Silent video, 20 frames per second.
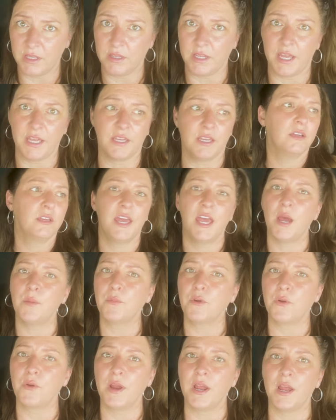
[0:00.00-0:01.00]
like
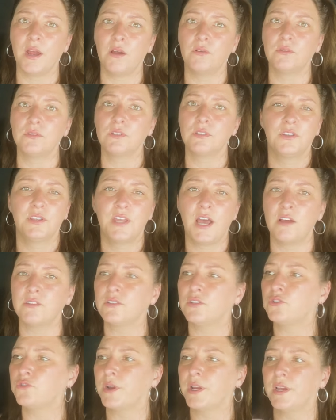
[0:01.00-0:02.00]
campgrounds,
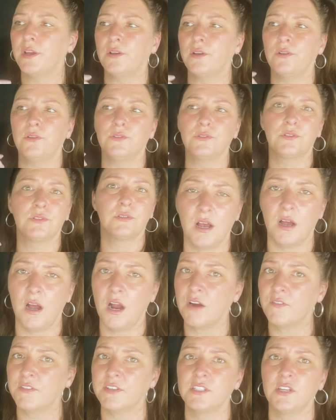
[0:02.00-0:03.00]
Thousand Trails,
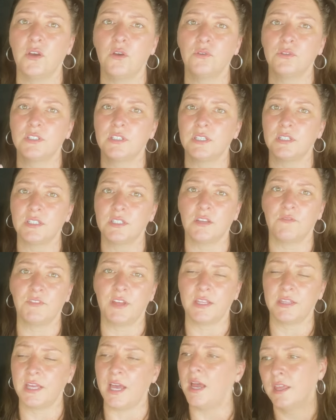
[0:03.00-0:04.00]
Harvest Hosts, and stuff
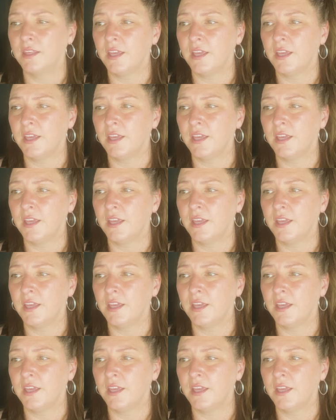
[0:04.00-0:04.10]
like that.